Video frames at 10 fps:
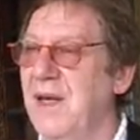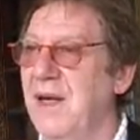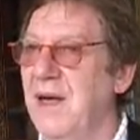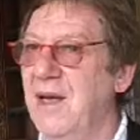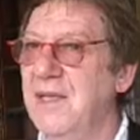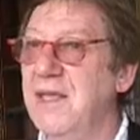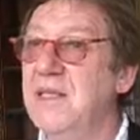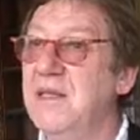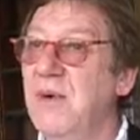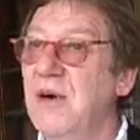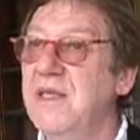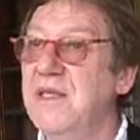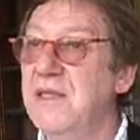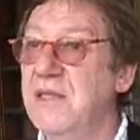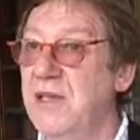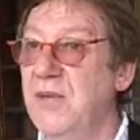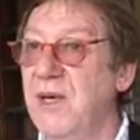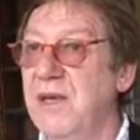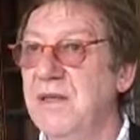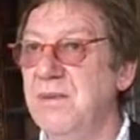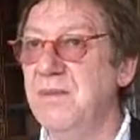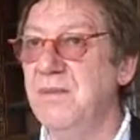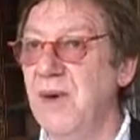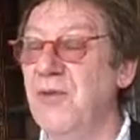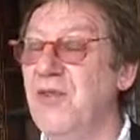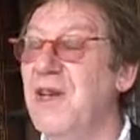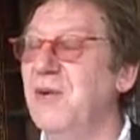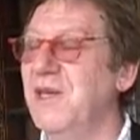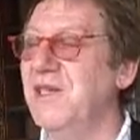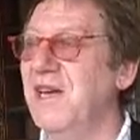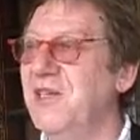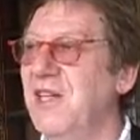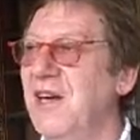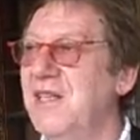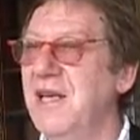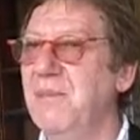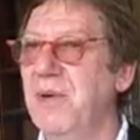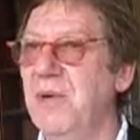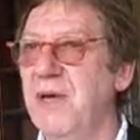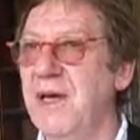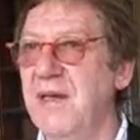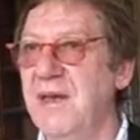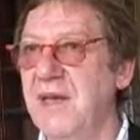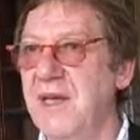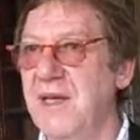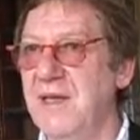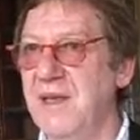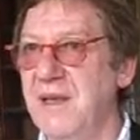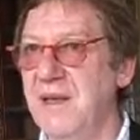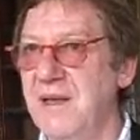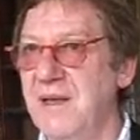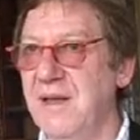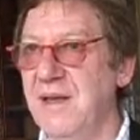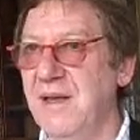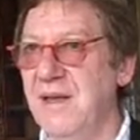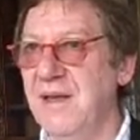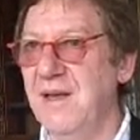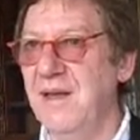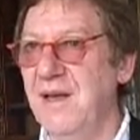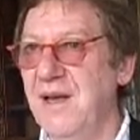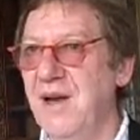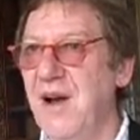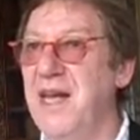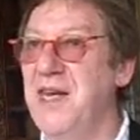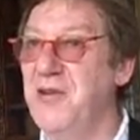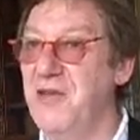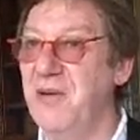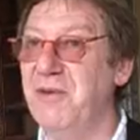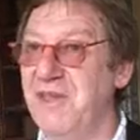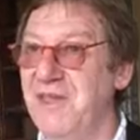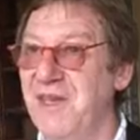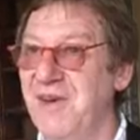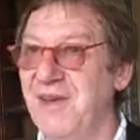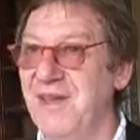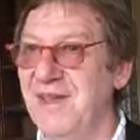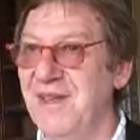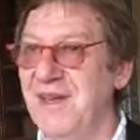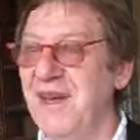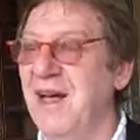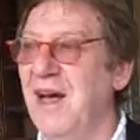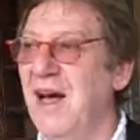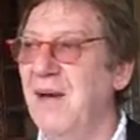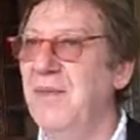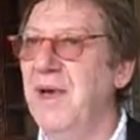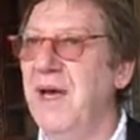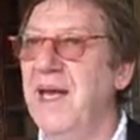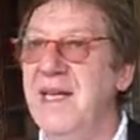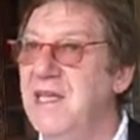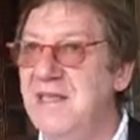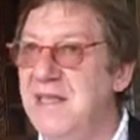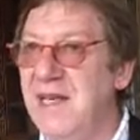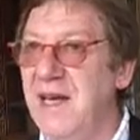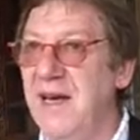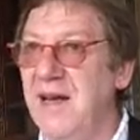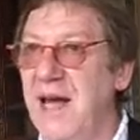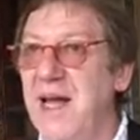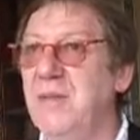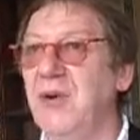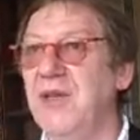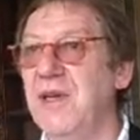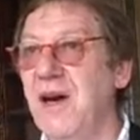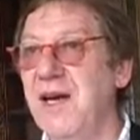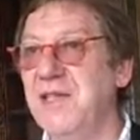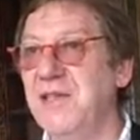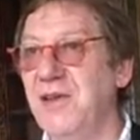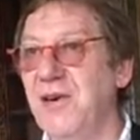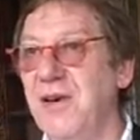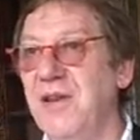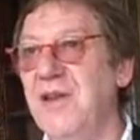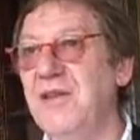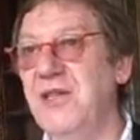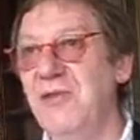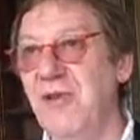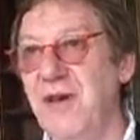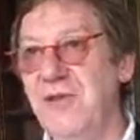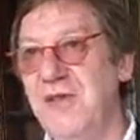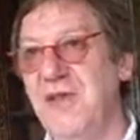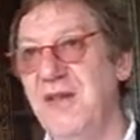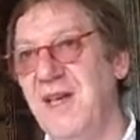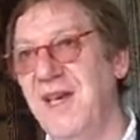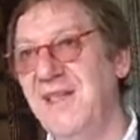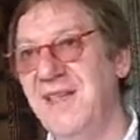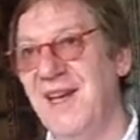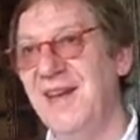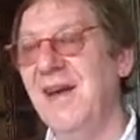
And I said to Maurice just 2 words, well, 3 words actually. I said, Pauline and Linda. And I knew that was a series. He didn't see it any more than I saw the 2 roads in the East End.